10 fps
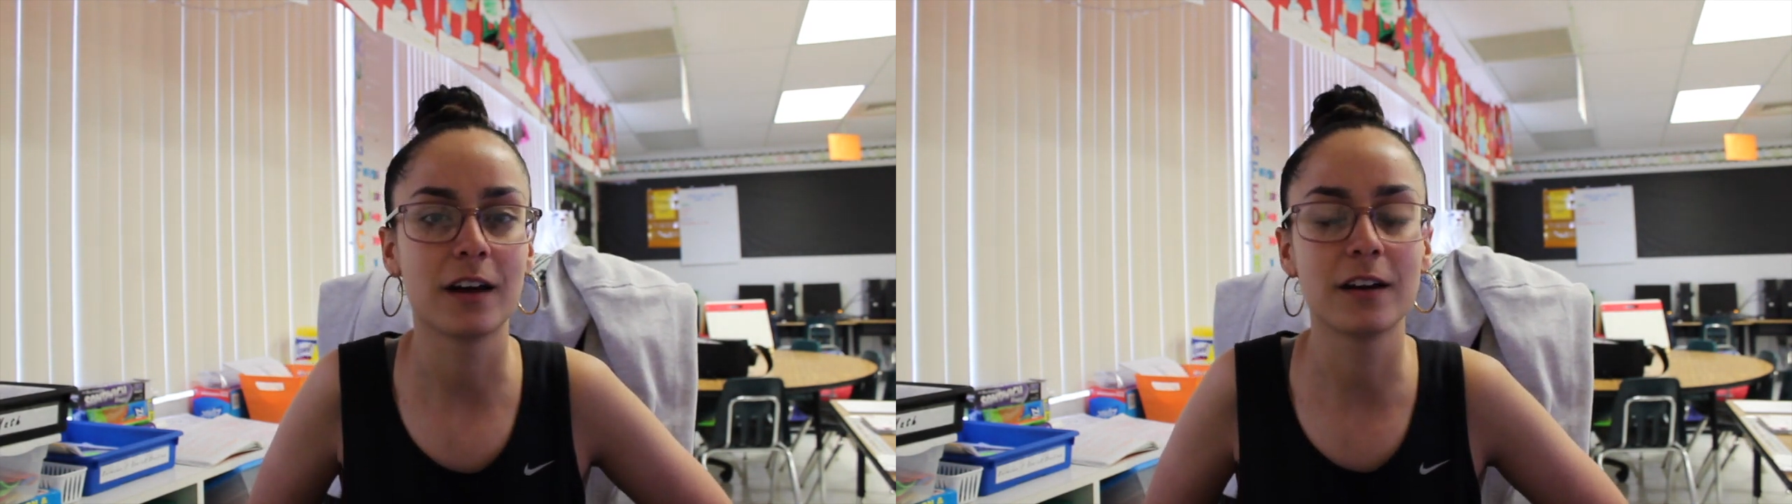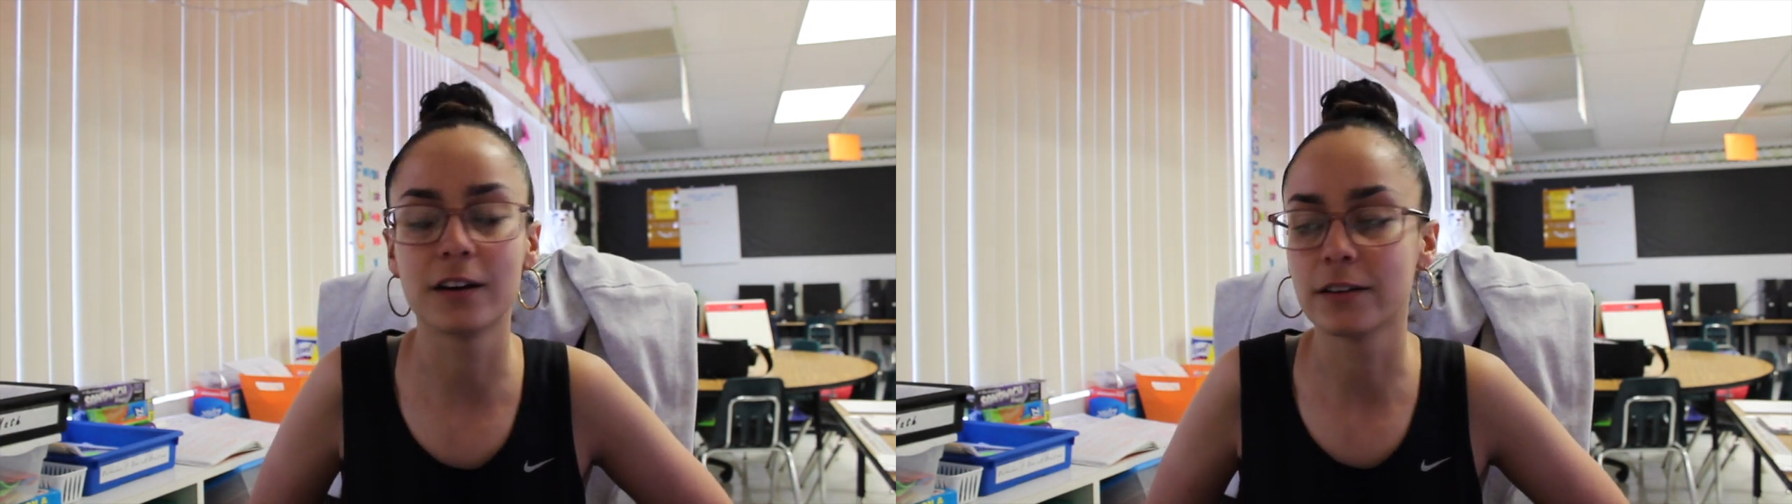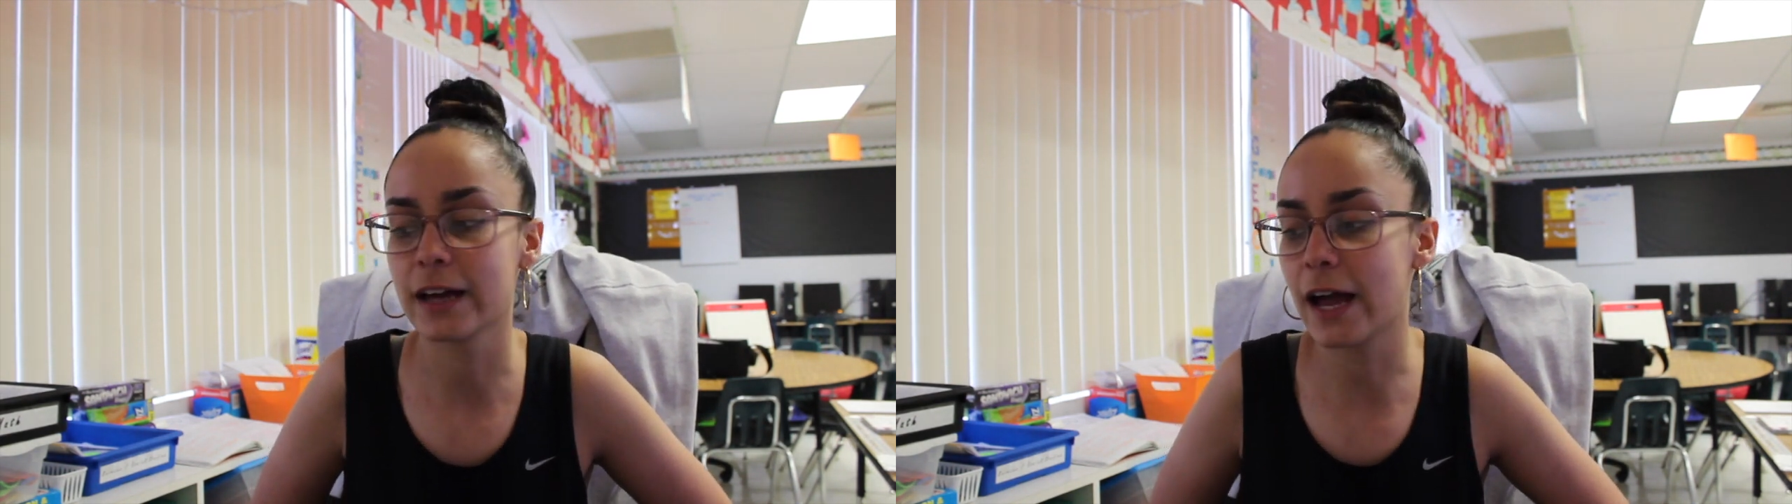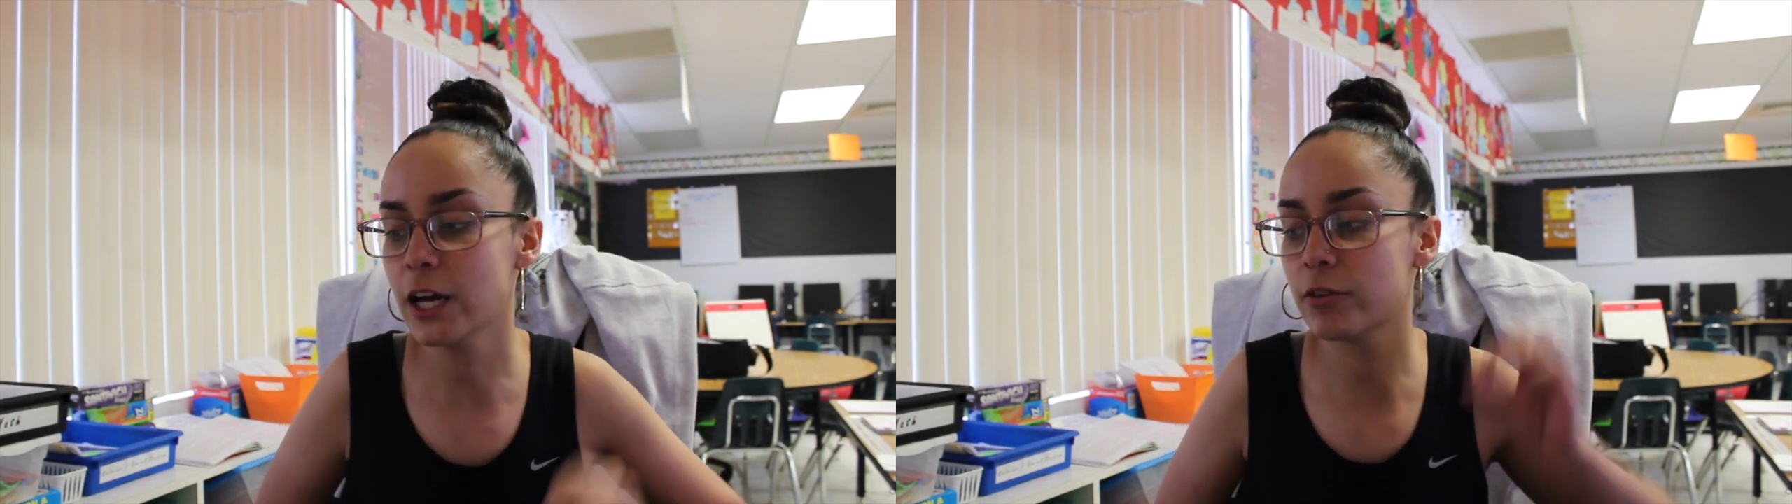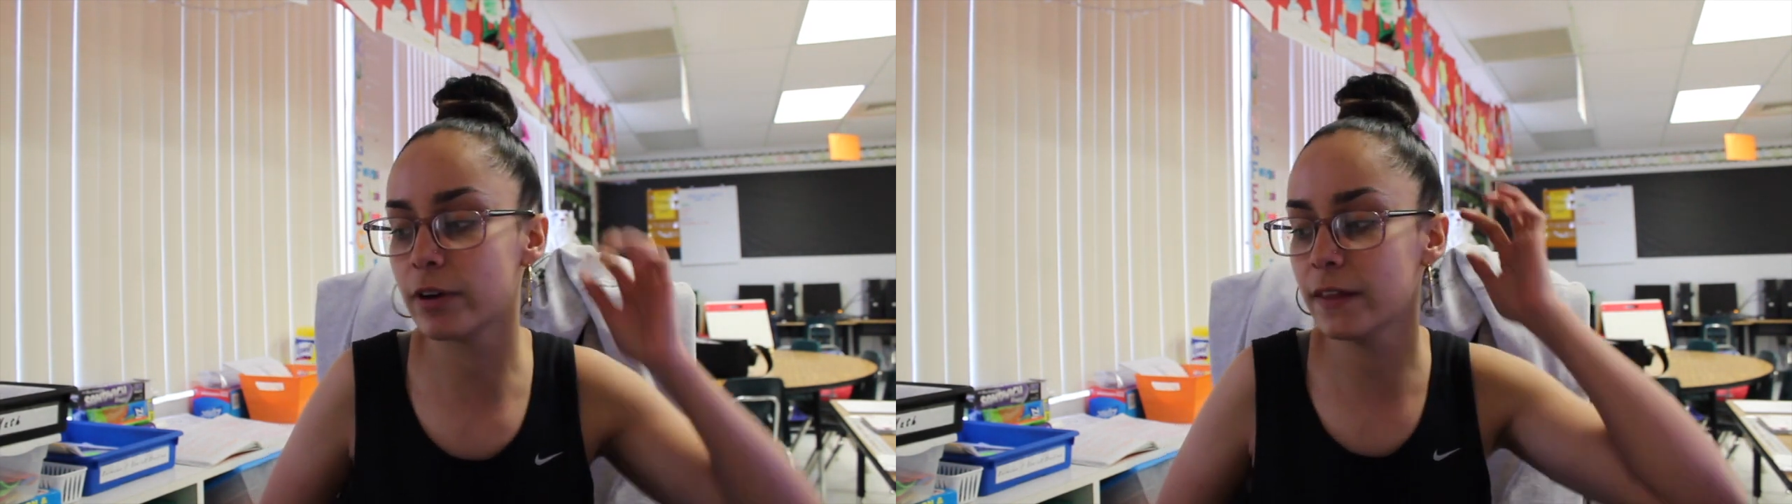I don't know. Like, I
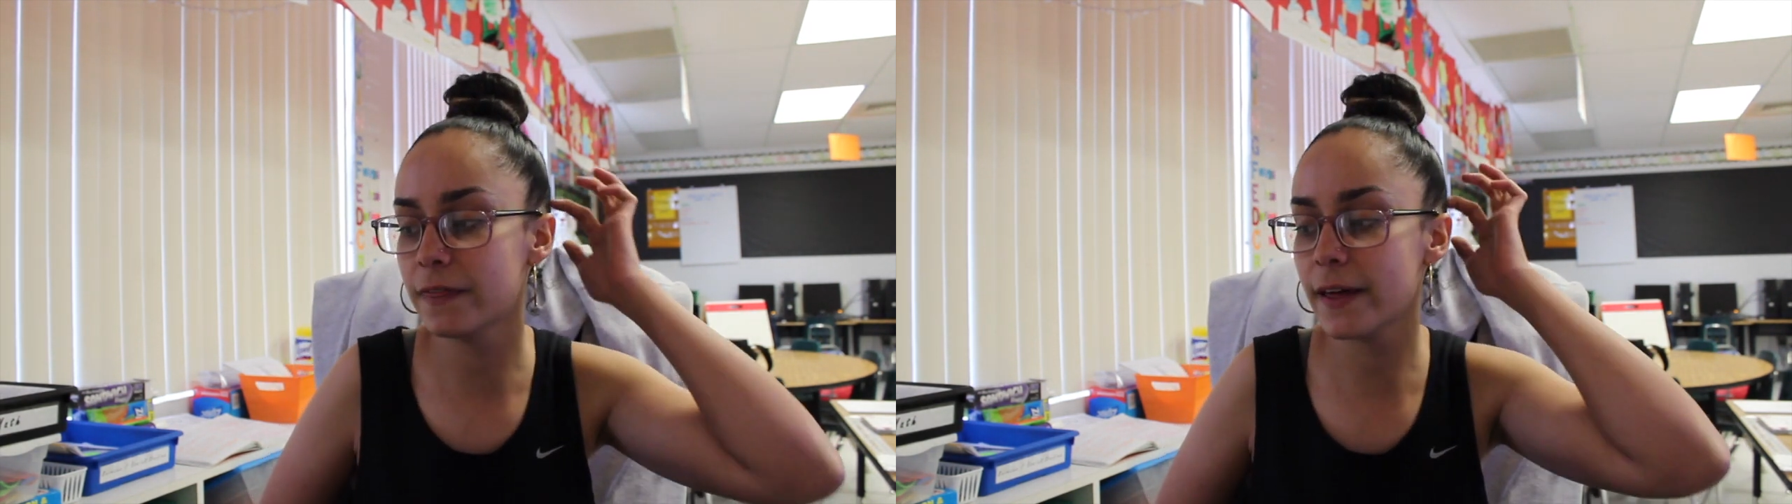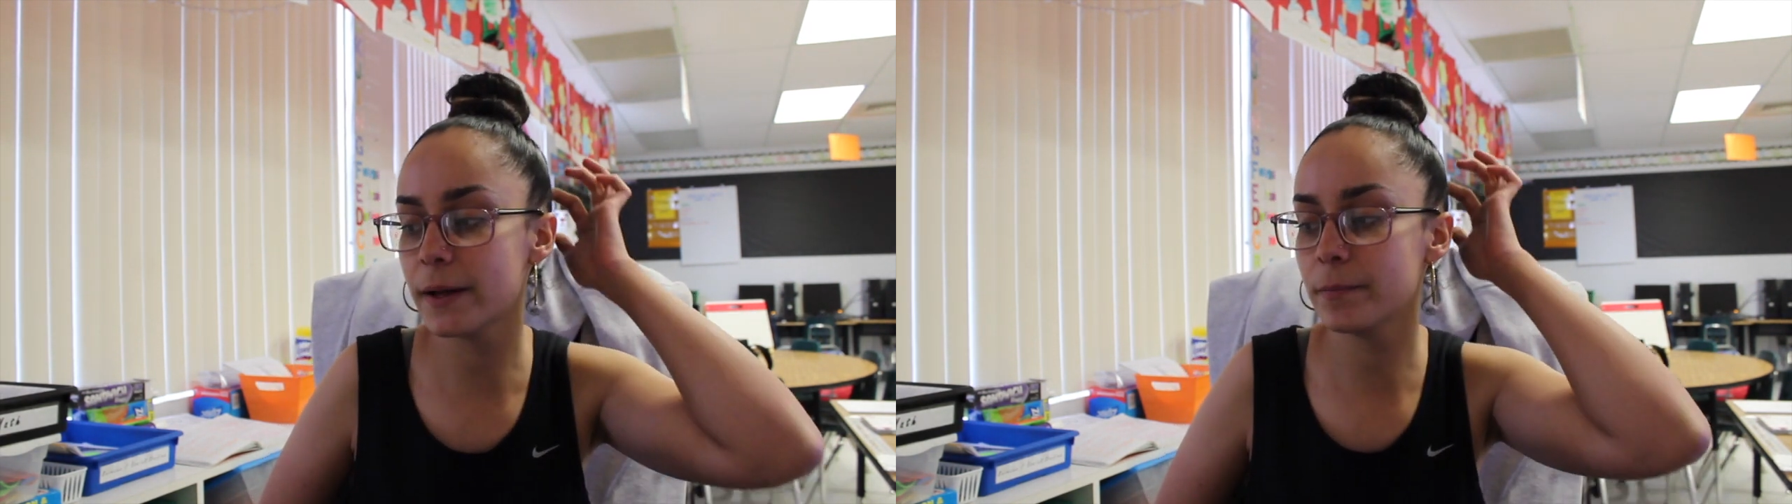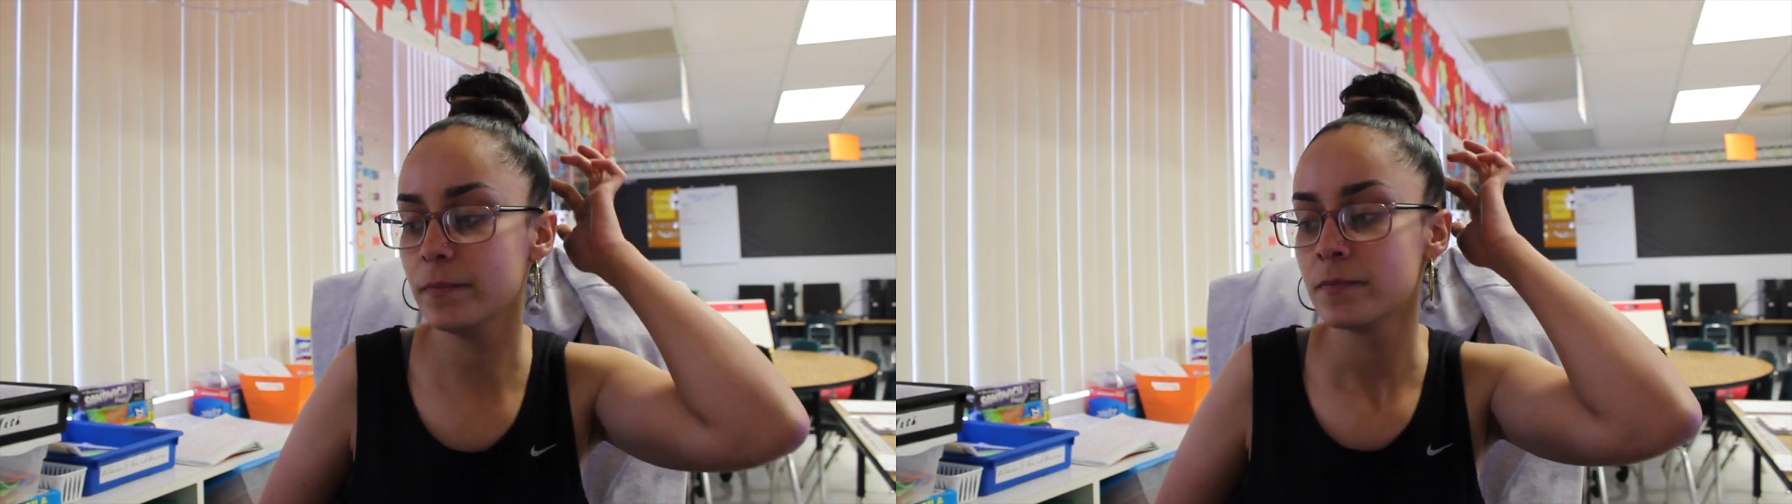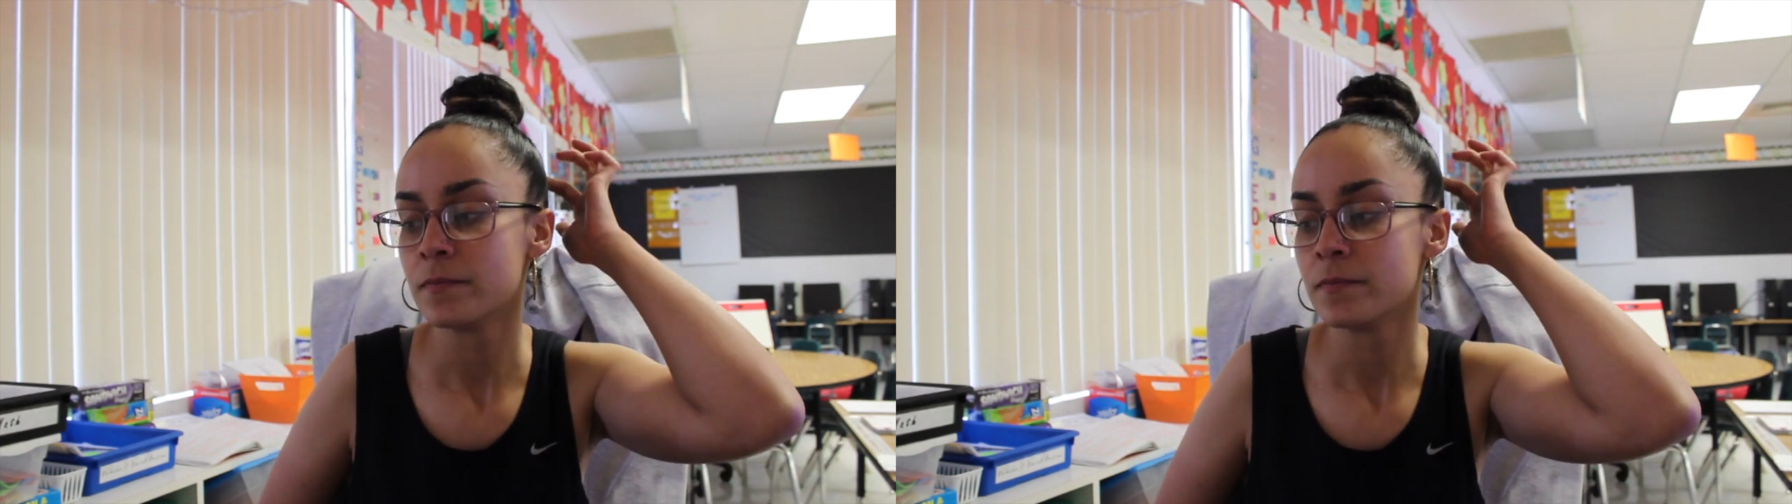grade them.